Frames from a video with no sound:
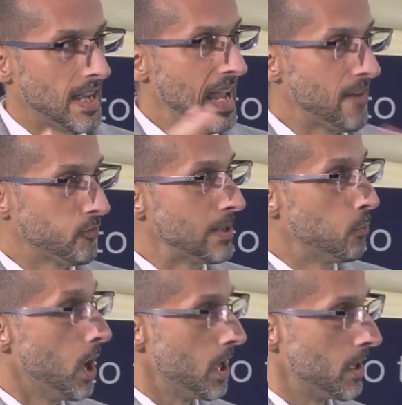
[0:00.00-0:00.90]
Every
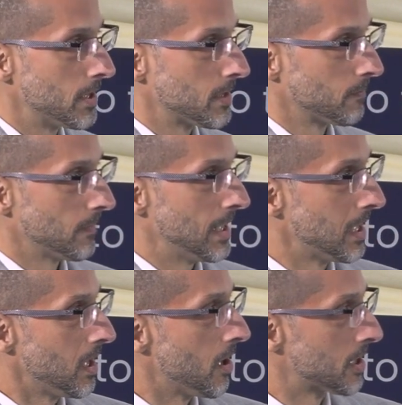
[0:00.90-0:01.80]
word in a
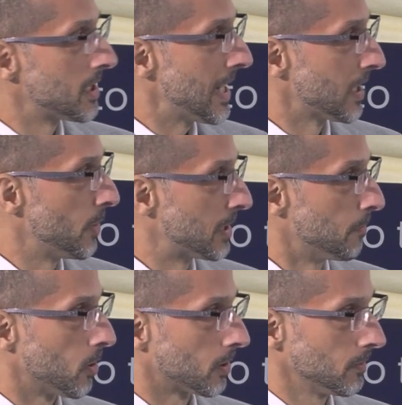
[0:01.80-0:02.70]
large language
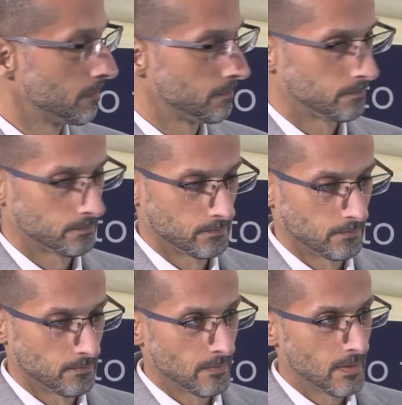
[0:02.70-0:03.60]
model
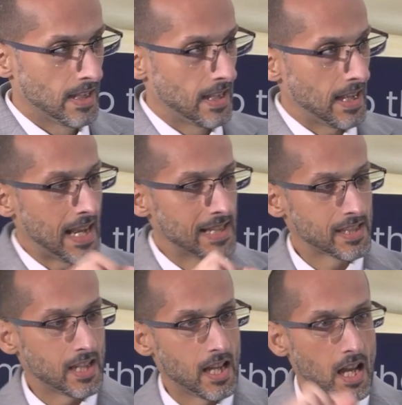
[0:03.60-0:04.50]

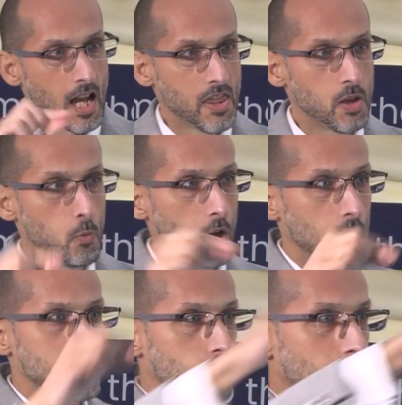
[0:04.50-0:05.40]
has other
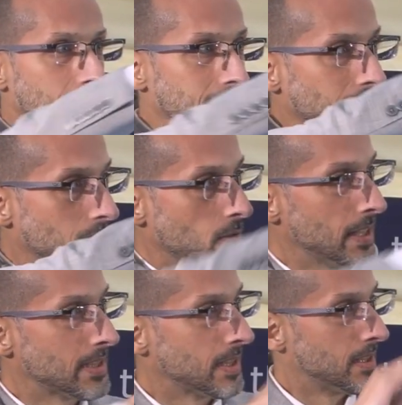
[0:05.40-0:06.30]
words related to
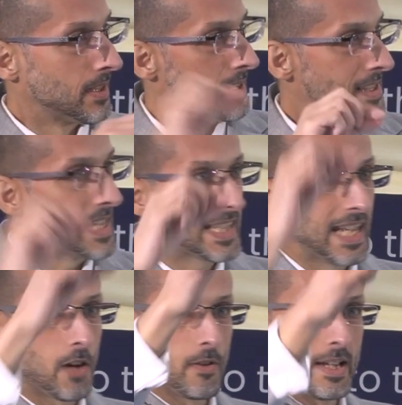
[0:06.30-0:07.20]
it set out